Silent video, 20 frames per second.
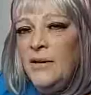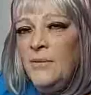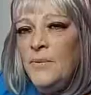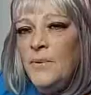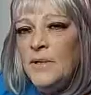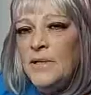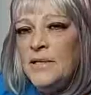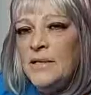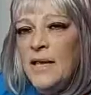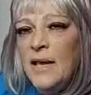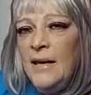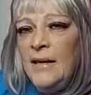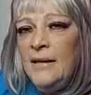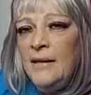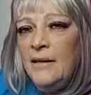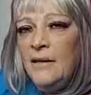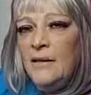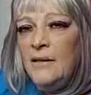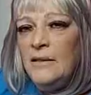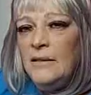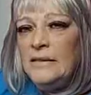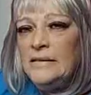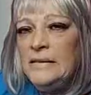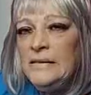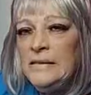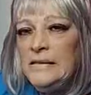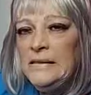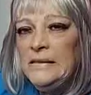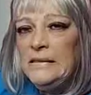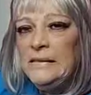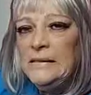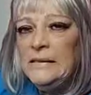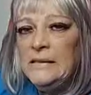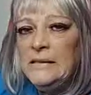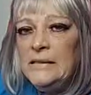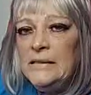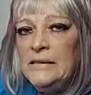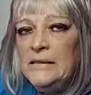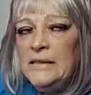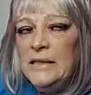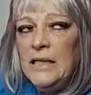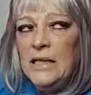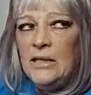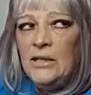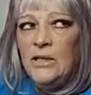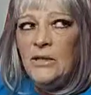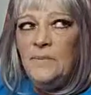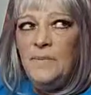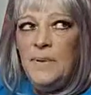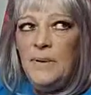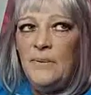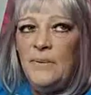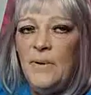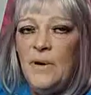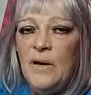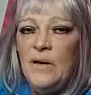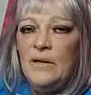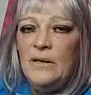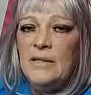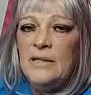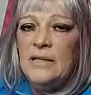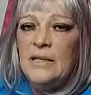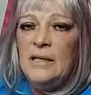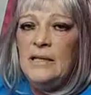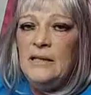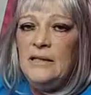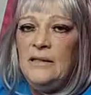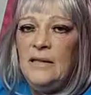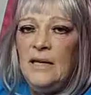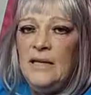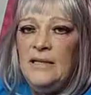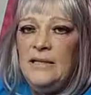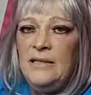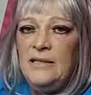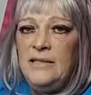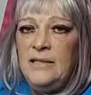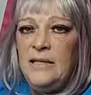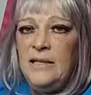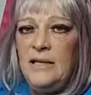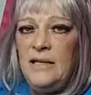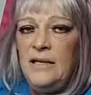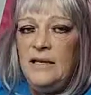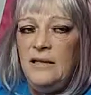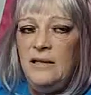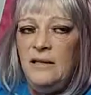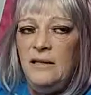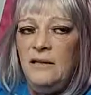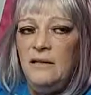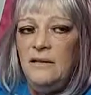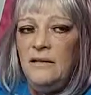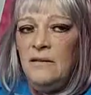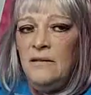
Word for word: it was like I could be wrong. It's like 1970s